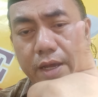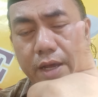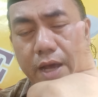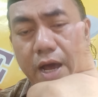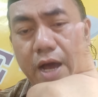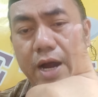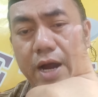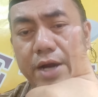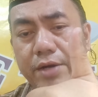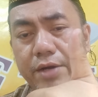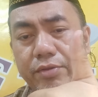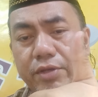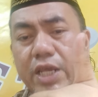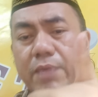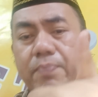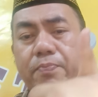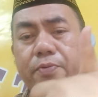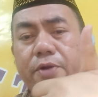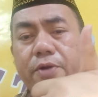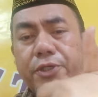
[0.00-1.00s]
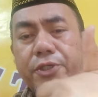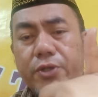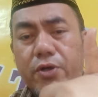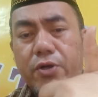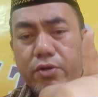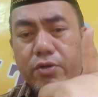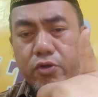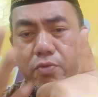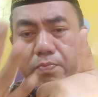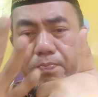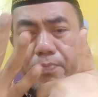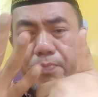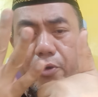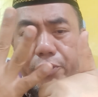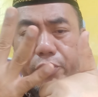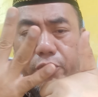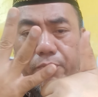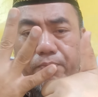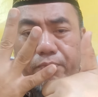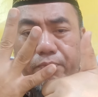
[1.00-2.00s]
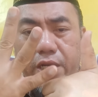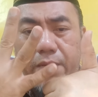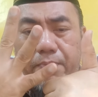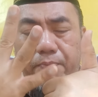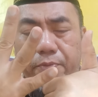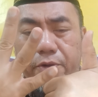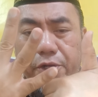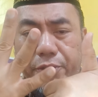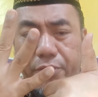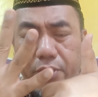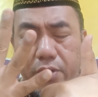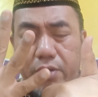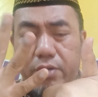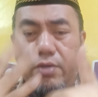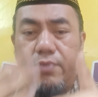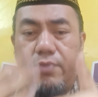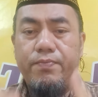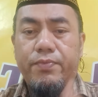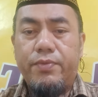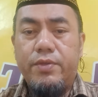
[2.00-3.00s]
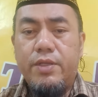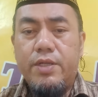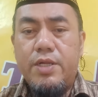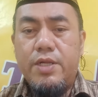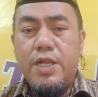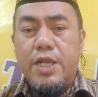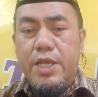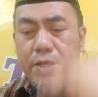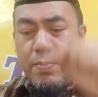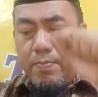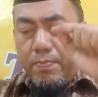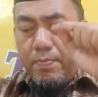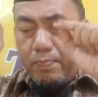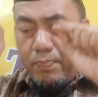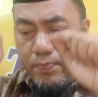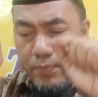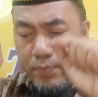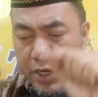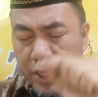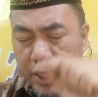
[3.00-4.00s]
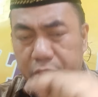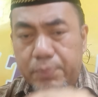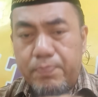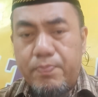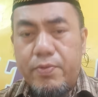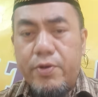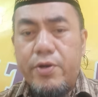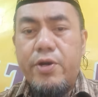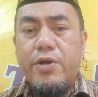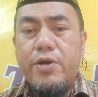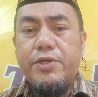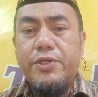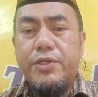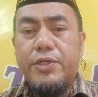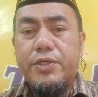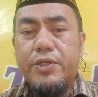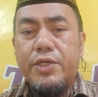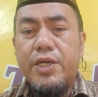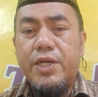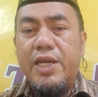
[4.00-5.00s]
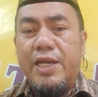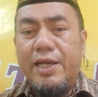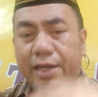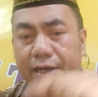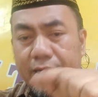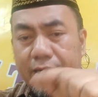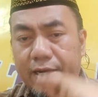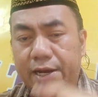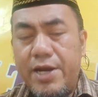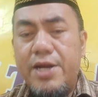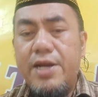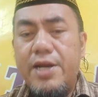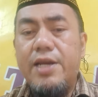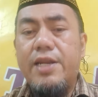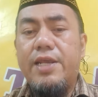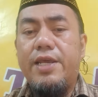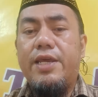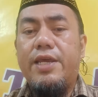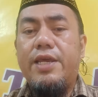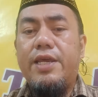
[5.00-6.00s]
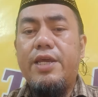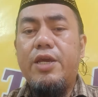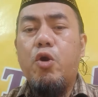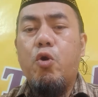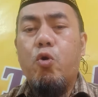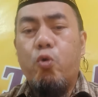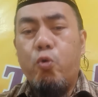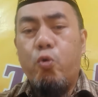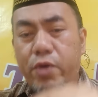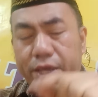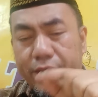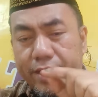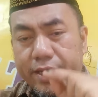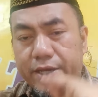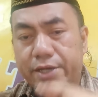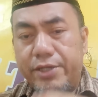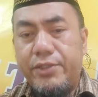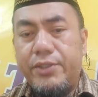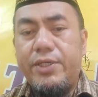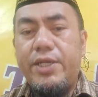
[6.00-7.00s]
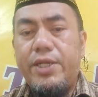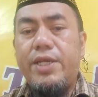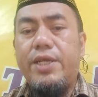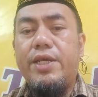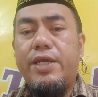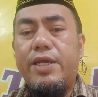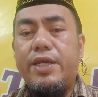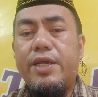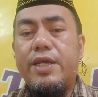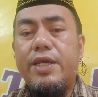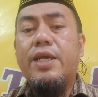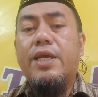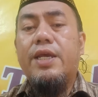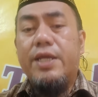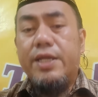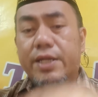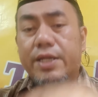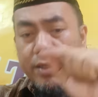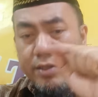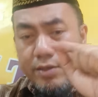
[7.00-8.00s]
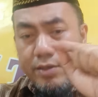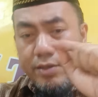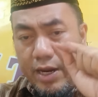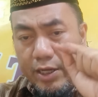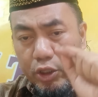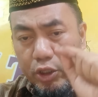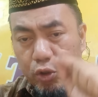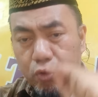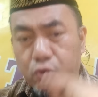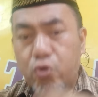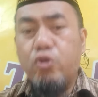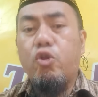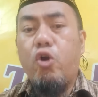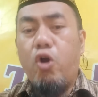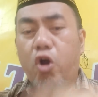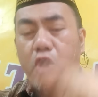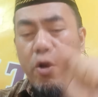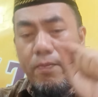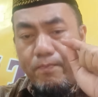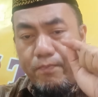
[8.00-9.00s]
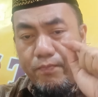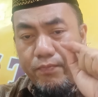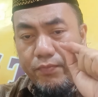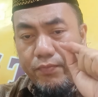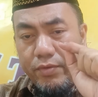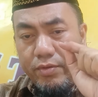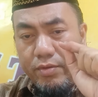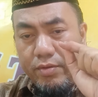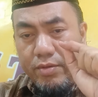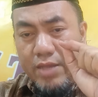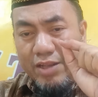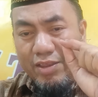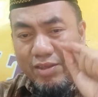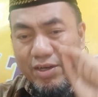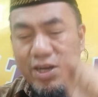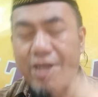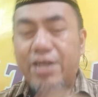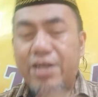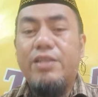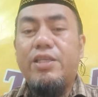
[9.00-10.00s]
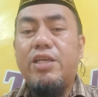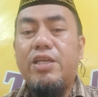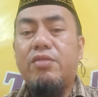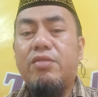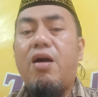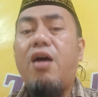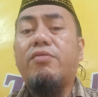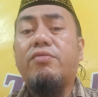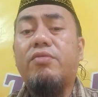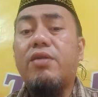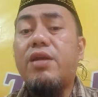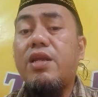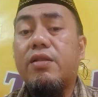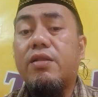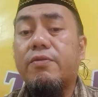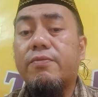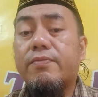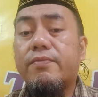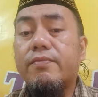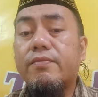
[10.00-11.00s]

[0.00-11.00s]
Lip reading: are three persons, composed of three persons. This verse, clearly, we can see the truth of the Trinity doctrine.